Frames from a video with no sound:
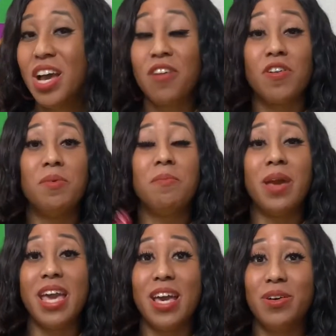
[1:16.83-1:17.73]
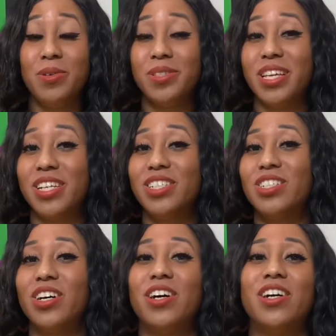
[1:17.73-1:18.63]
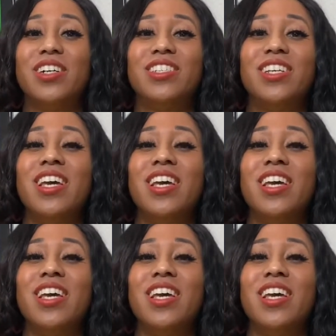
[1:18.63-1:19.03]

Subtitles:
from a man who's in charge,